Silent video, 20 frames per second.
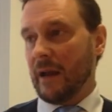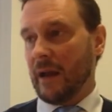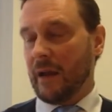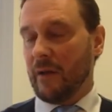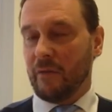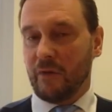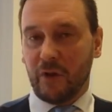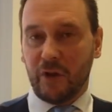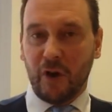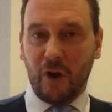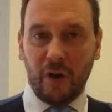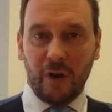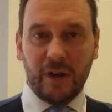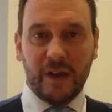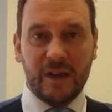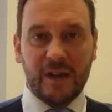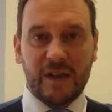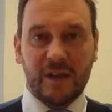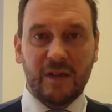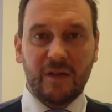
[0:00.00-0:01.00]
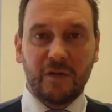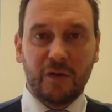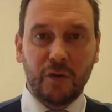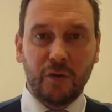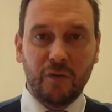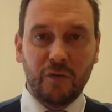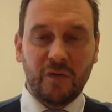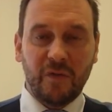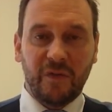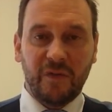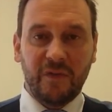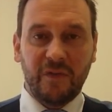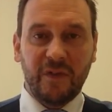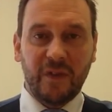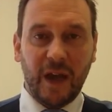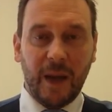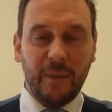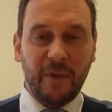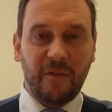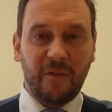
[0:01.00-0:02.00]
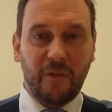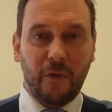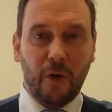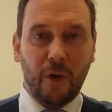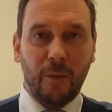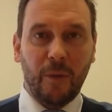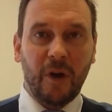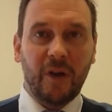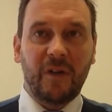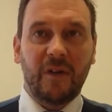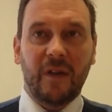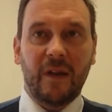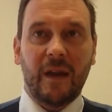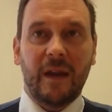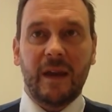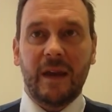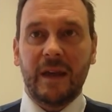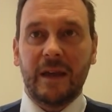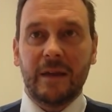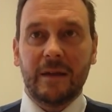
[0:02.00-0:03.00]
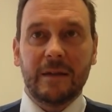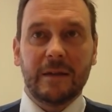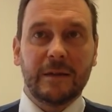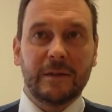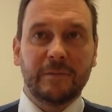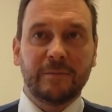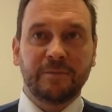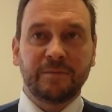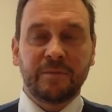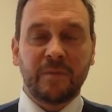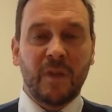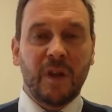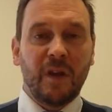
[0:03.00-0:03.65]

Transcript: I, I would call this new type of format a um,